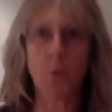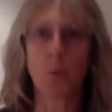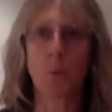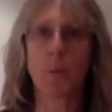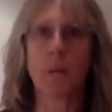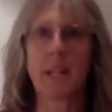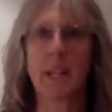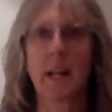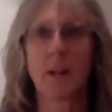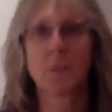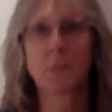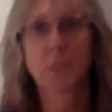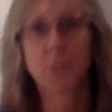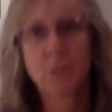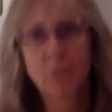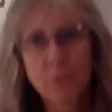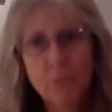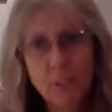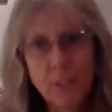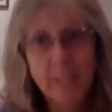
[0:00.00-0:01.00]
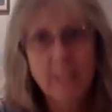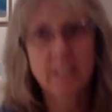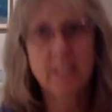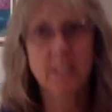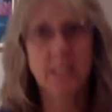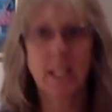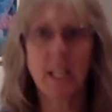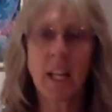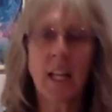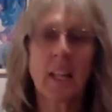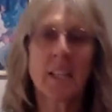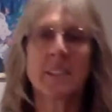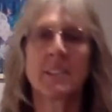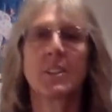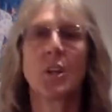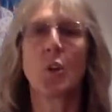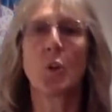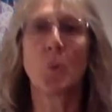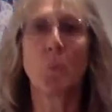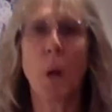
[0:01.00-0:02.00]
all the way down to the feet.
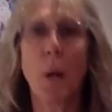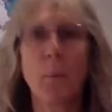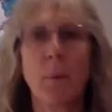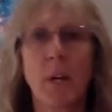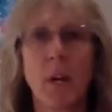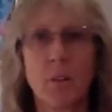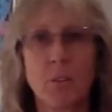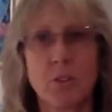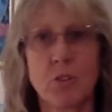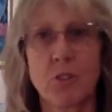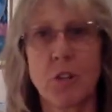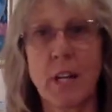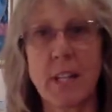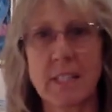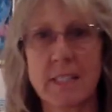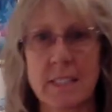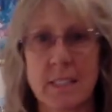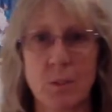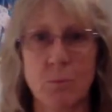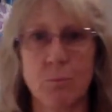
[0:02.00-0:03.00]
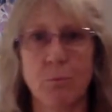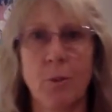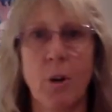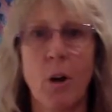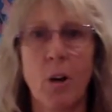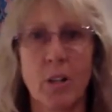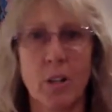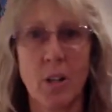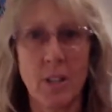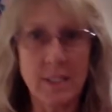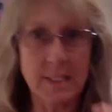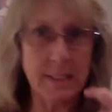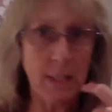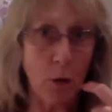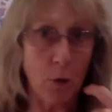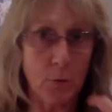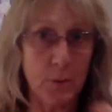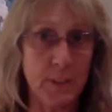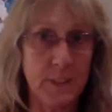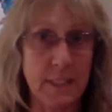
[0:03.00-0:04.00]
So the way we're going to trace them on
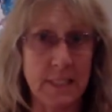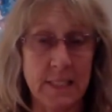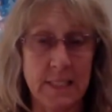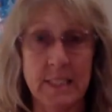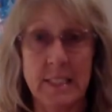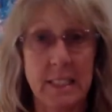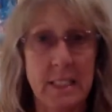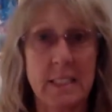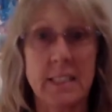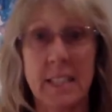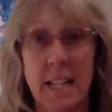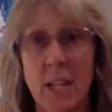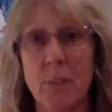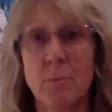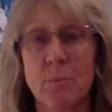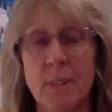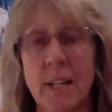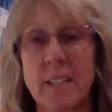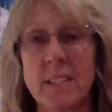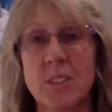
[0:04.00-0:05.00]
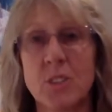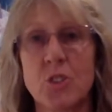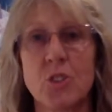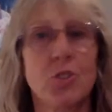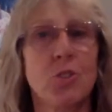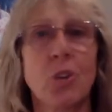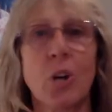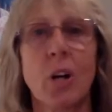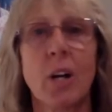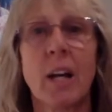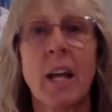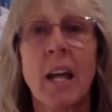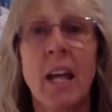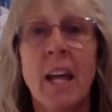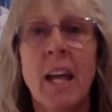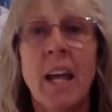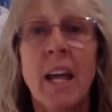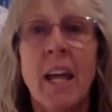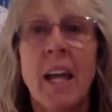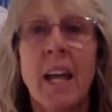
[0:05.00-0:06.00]
ourselves is to get them nice and strong
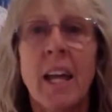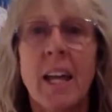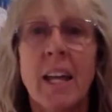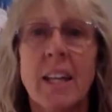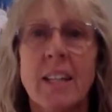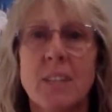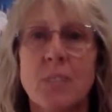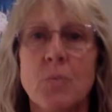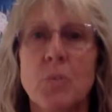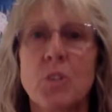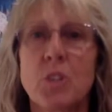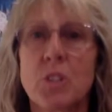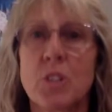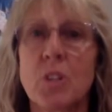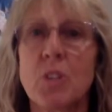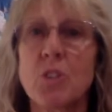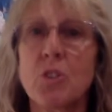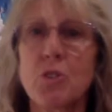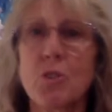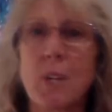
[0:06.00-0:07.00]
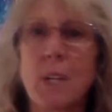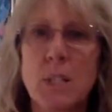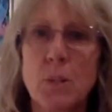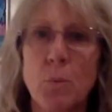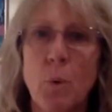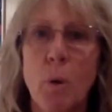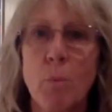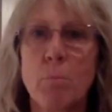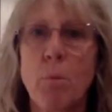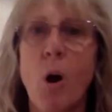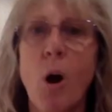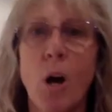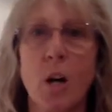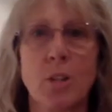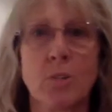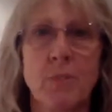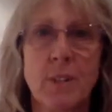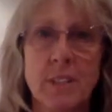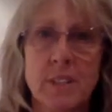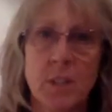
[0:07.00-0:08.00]
is we're just going to trace one
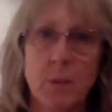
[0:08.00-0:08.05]
part of it.